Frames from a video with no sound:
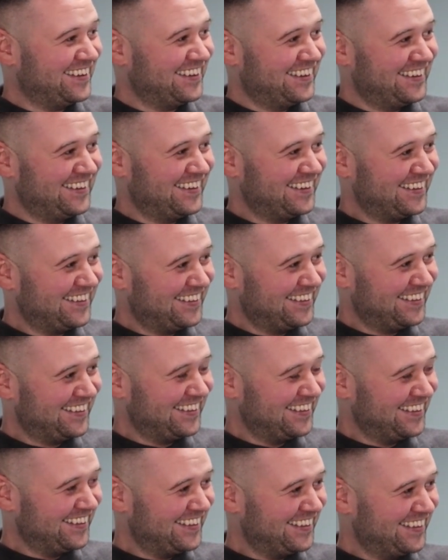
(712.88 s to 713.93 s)

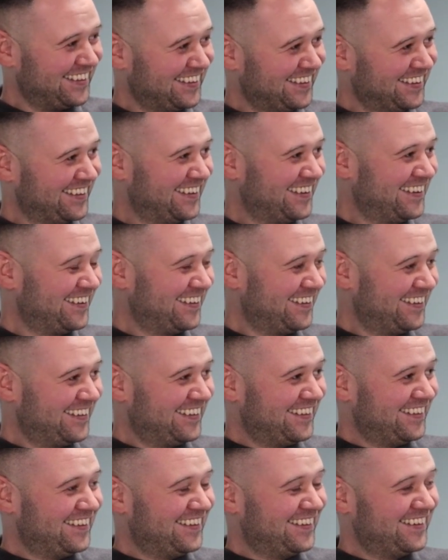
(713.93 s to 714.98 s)

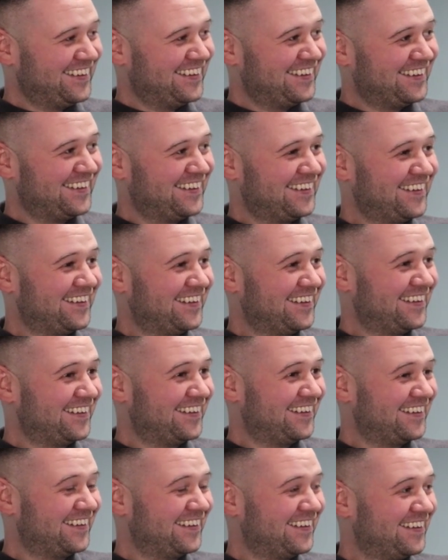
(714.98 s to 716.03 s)

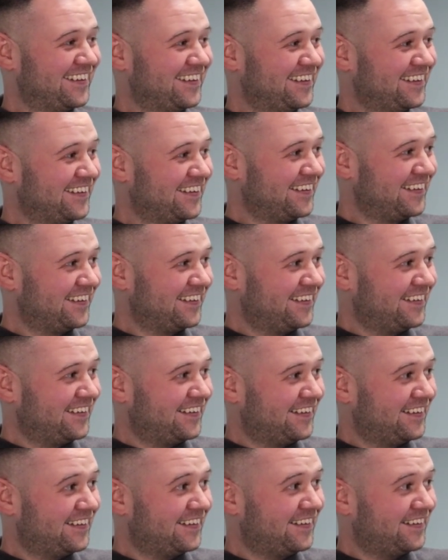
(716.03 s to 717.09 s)

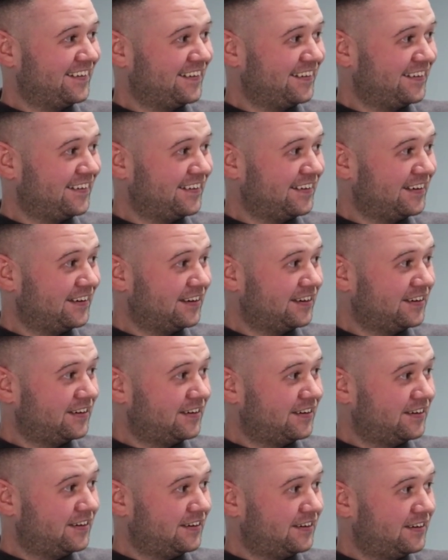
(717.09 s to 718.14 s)

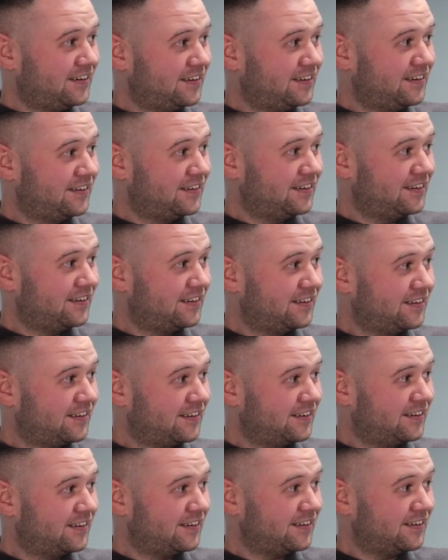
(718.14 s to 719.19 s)
(not speaking)